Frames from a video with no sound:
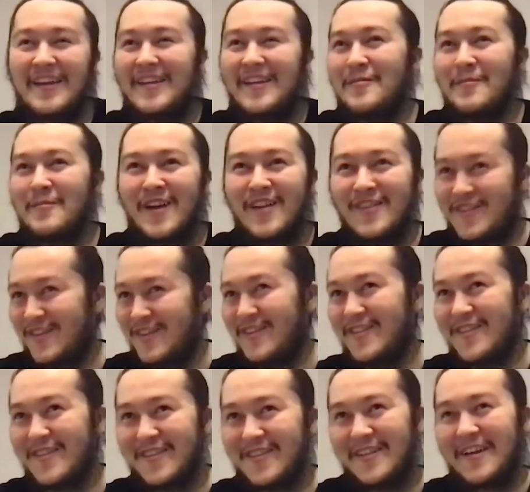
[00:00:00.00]
can
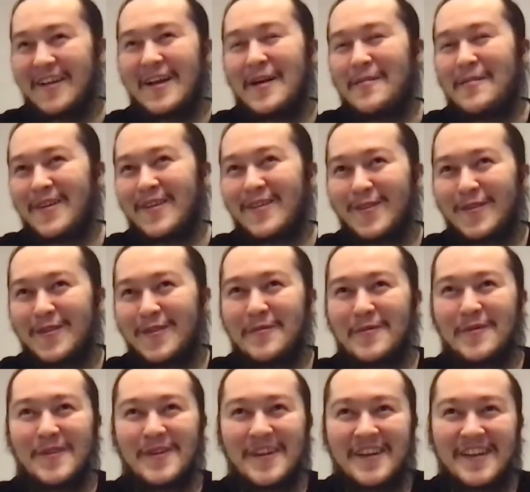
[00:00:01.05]
imagine, like, coming to the
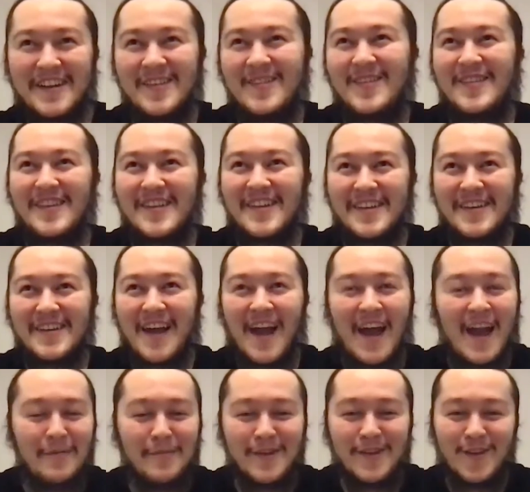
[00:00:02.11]
work and seeing a
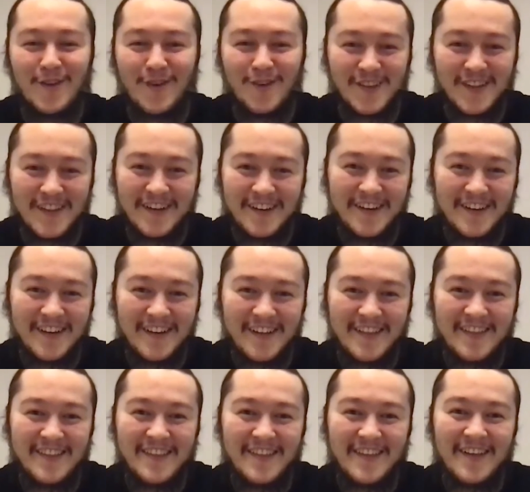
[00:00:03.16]
happy dog there
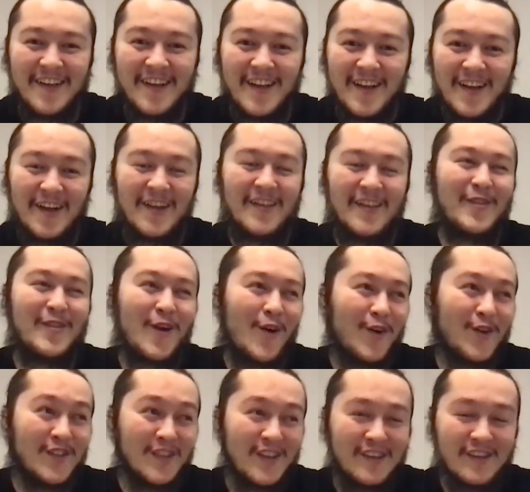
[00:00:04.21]
and a
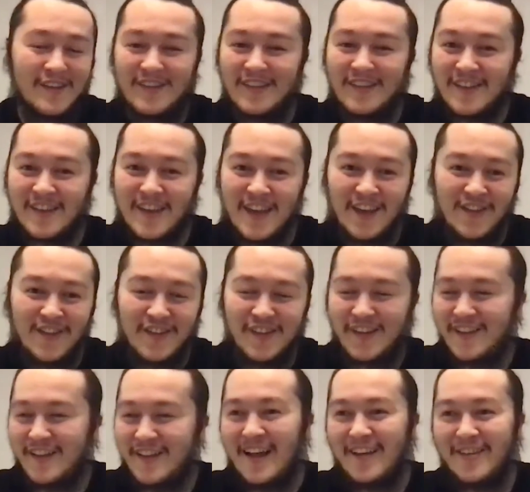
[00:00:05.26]
dog that is engaged in the
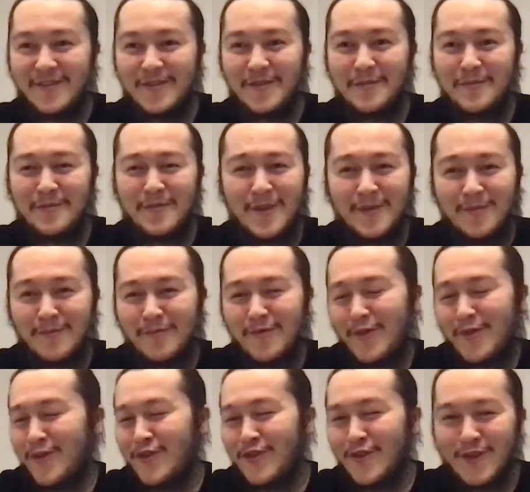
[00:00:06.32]
classroom. And
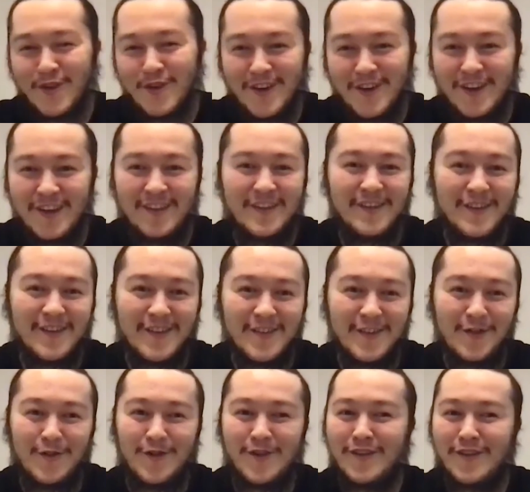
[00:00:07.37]
for sure, either
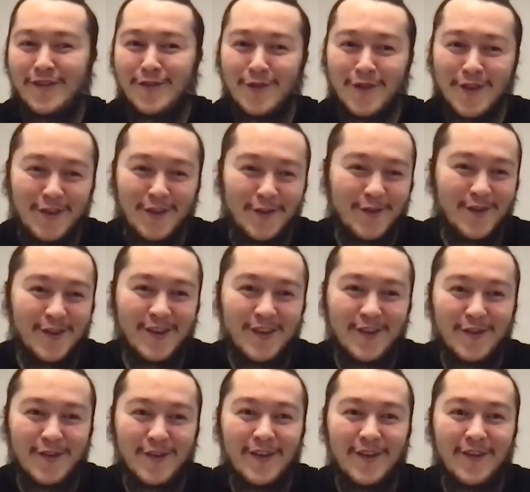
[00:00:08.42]
you're a student or
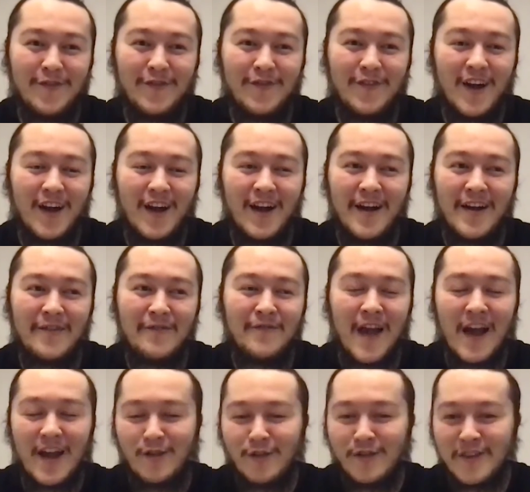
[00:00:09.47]
you're a
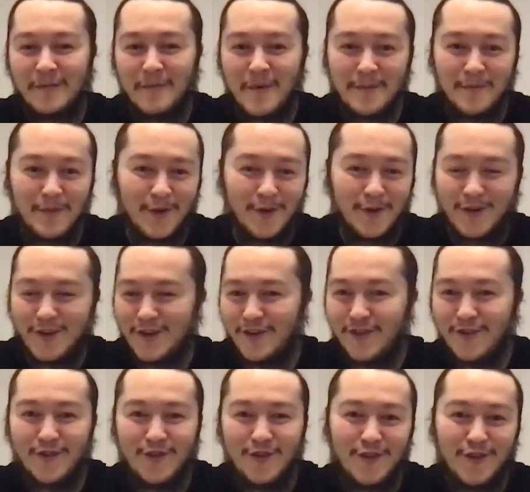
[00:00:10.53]
faculty member or
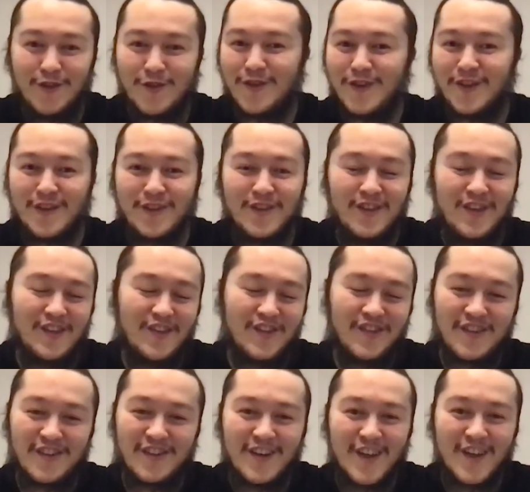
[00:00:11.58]
you're a
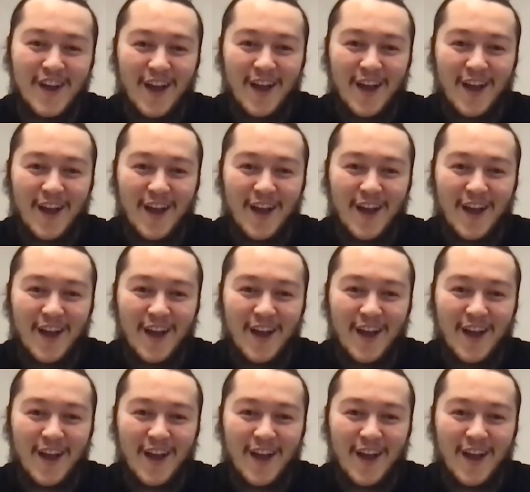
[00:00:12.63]
teacher,